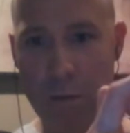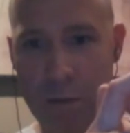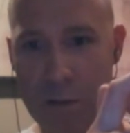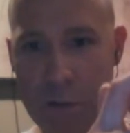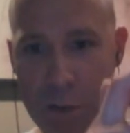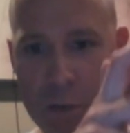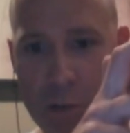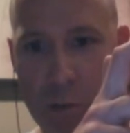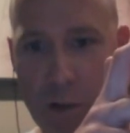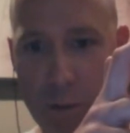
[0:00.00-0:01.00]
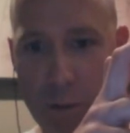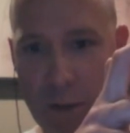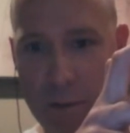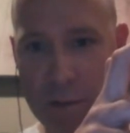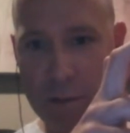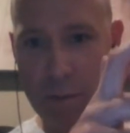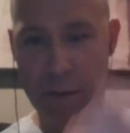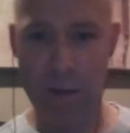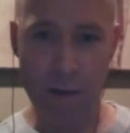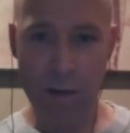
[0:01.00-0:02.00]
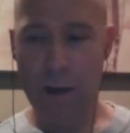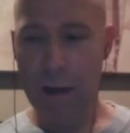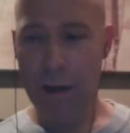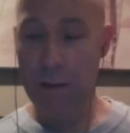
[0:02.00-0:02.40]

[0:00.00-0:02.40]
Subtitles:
orangish square about this big. And the